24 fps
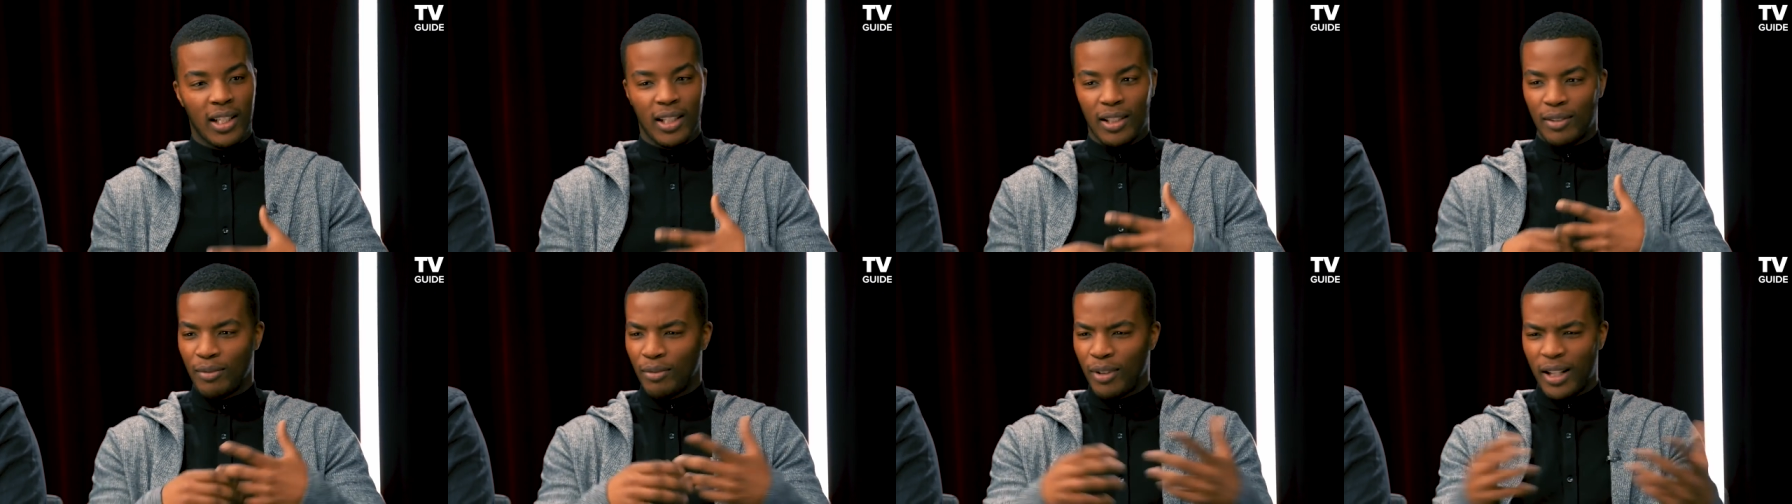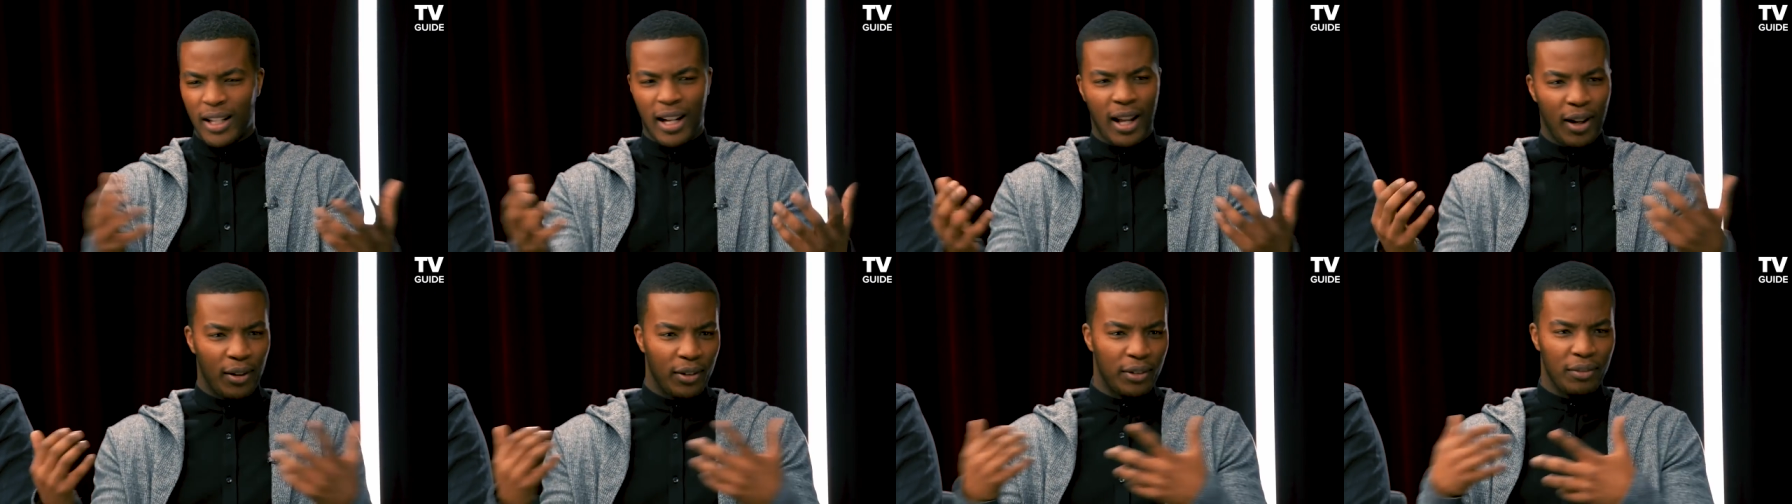and read
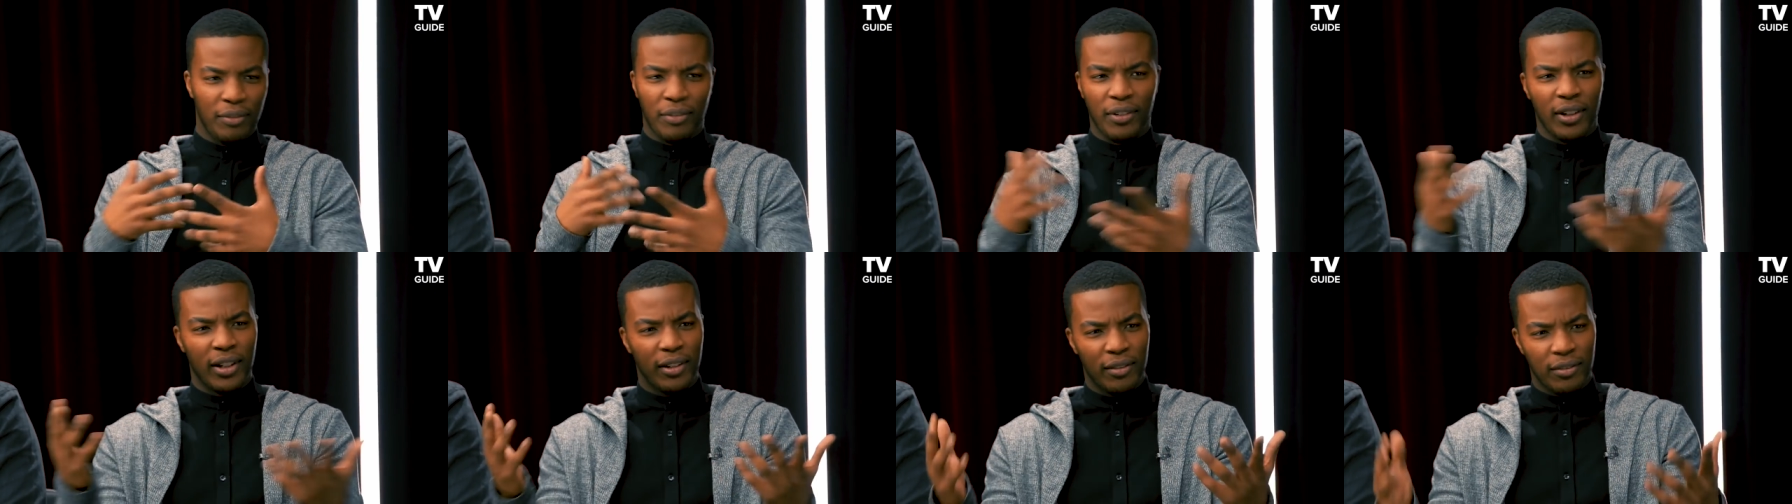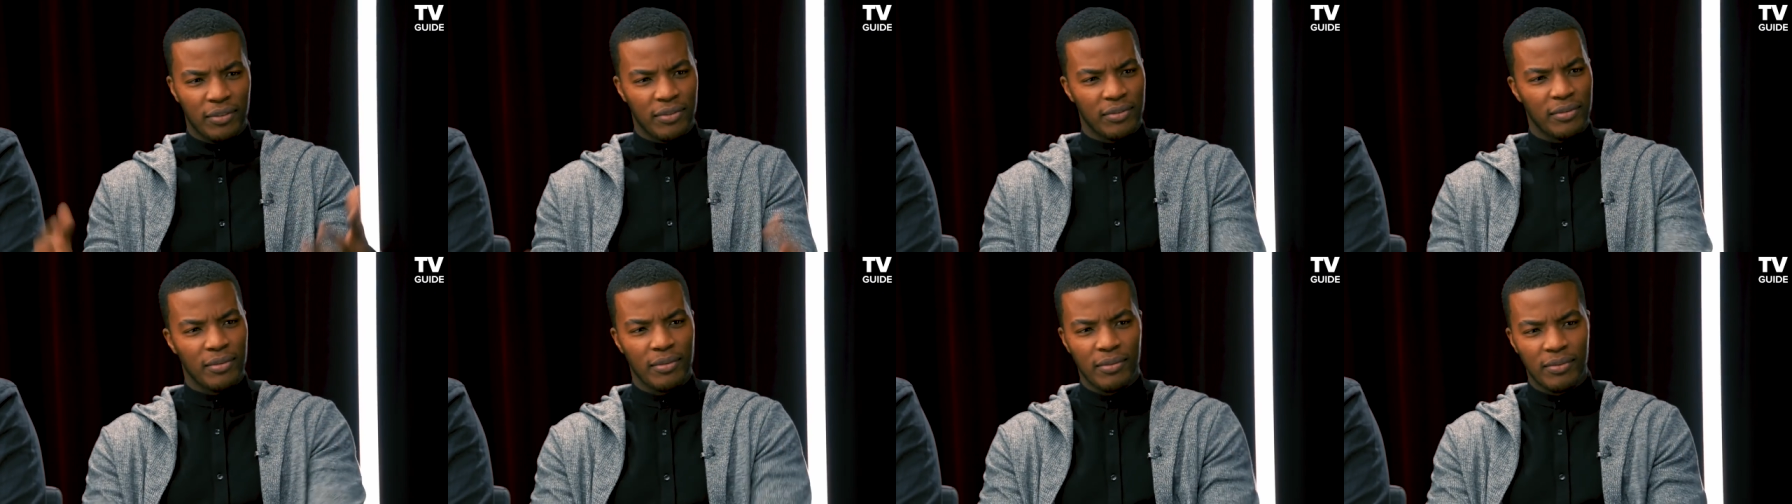out in front
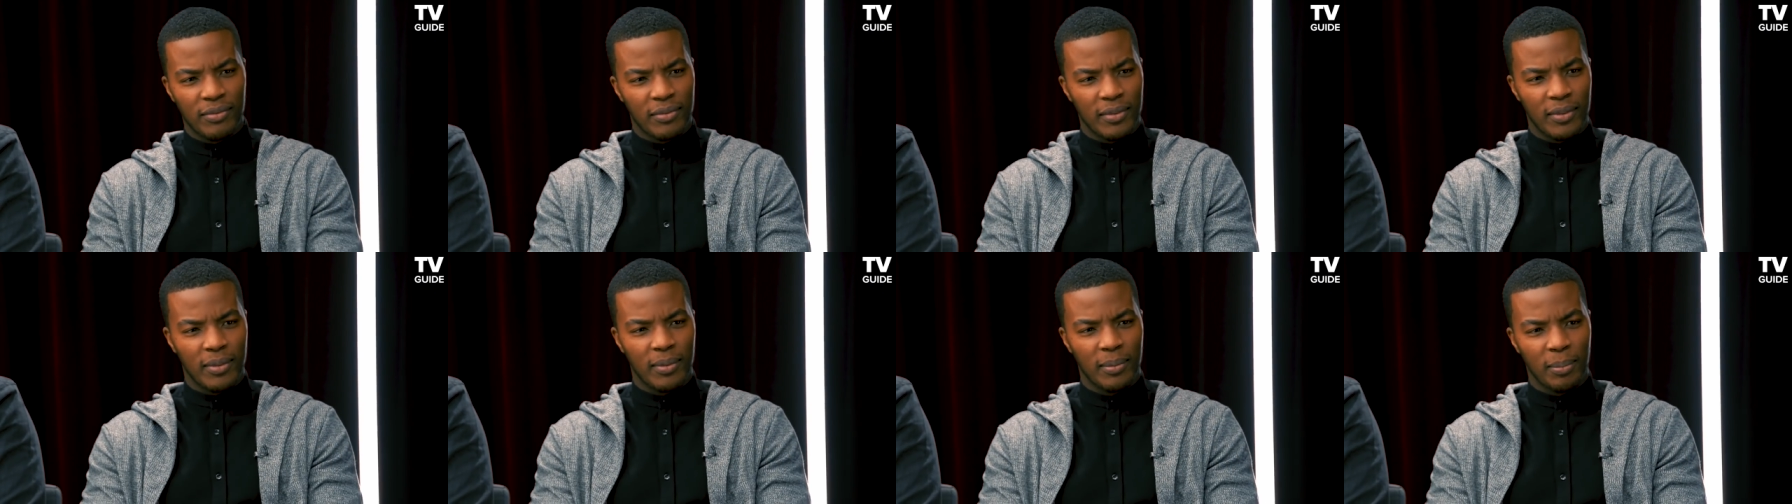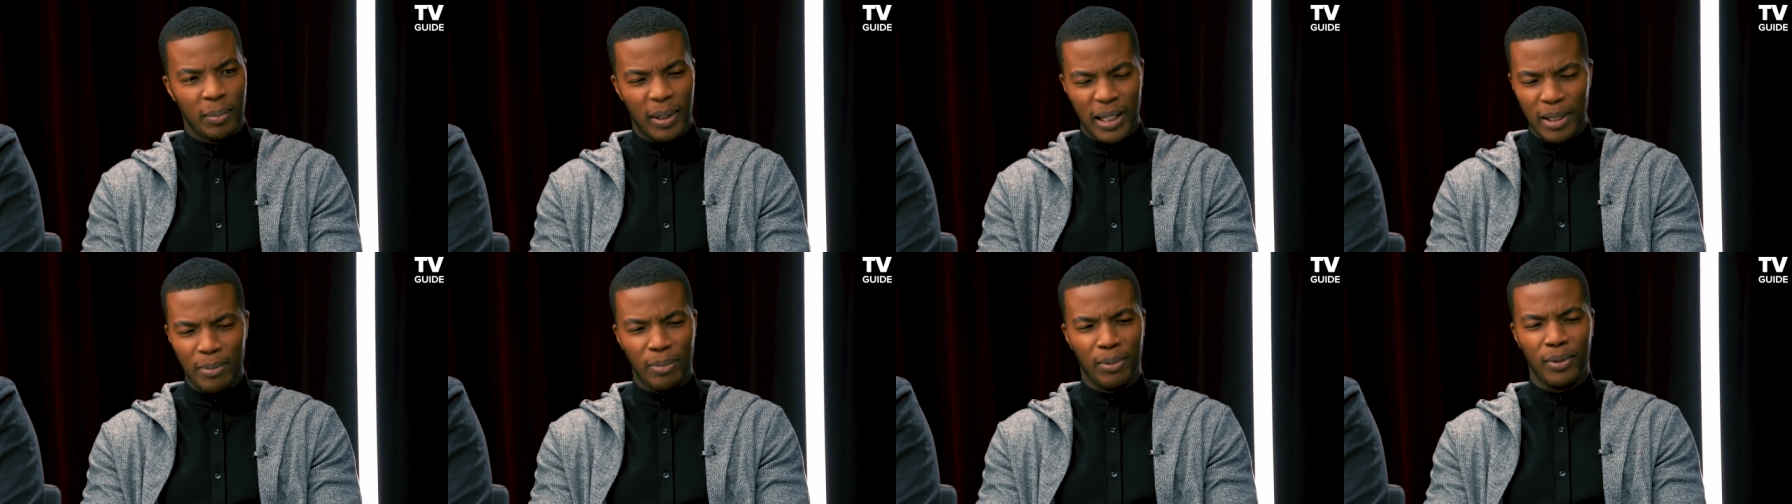of
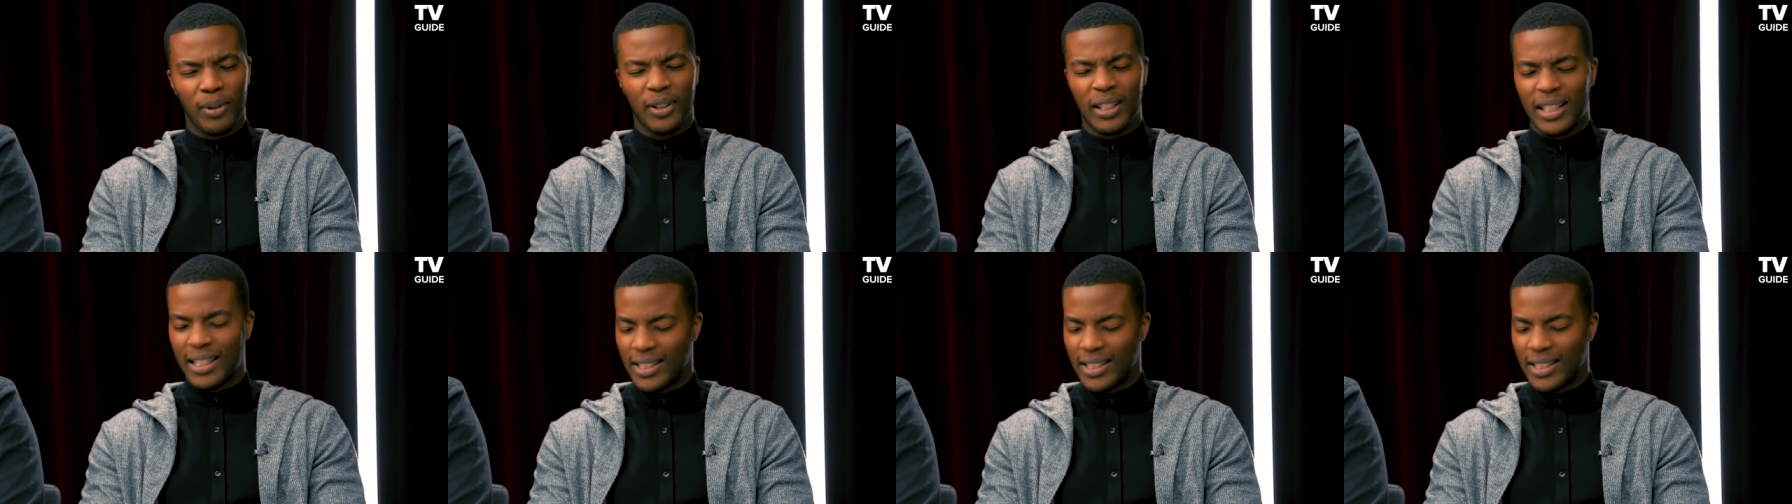people.